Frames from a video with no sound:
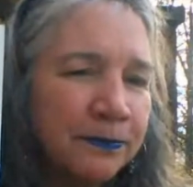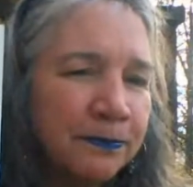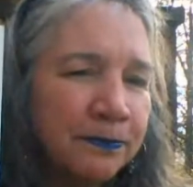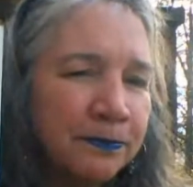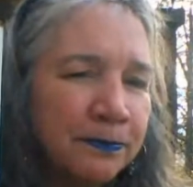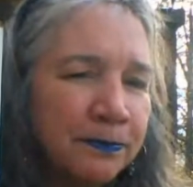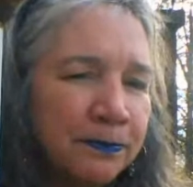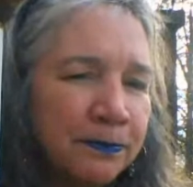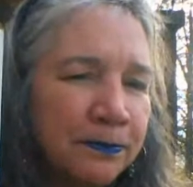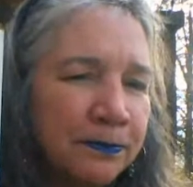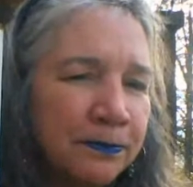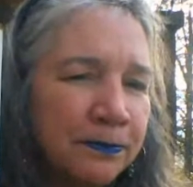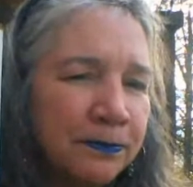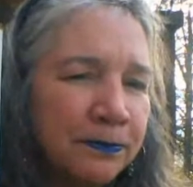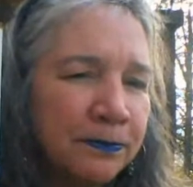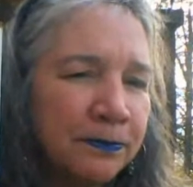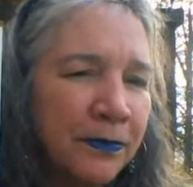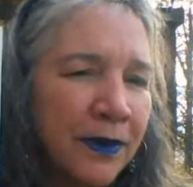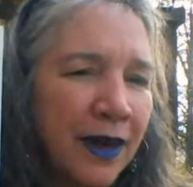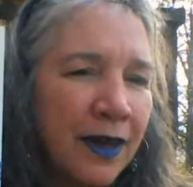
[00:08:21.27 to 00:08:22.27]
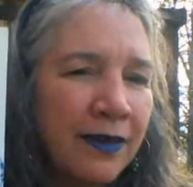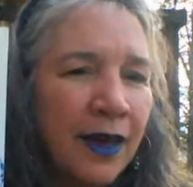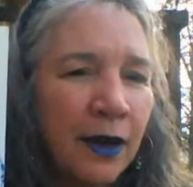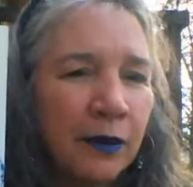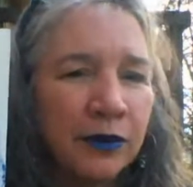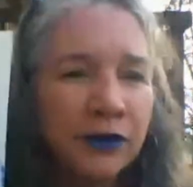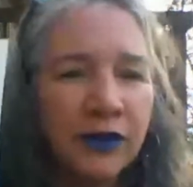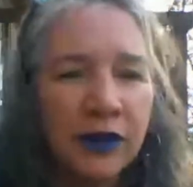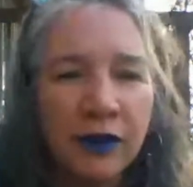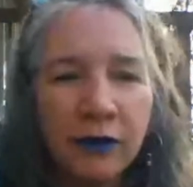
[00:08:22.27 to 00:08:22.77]
That
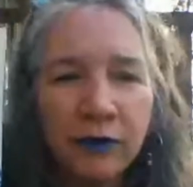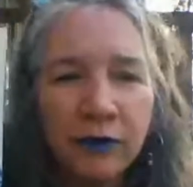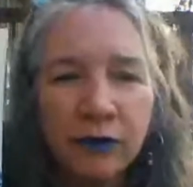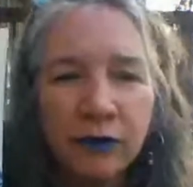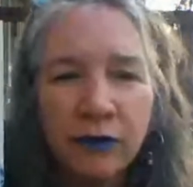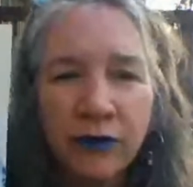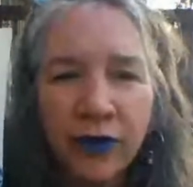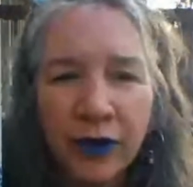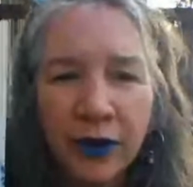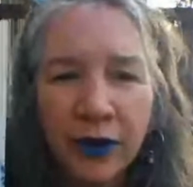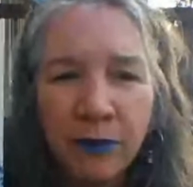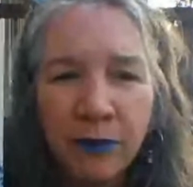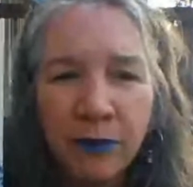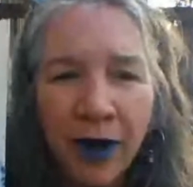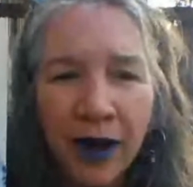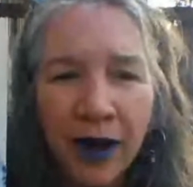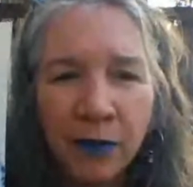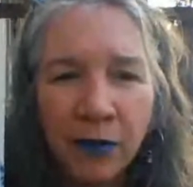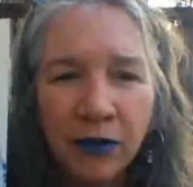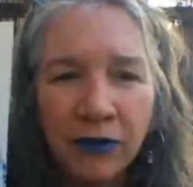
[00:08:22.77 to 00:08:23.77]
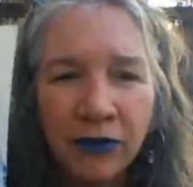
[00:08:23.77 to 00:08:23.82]
was a very bottom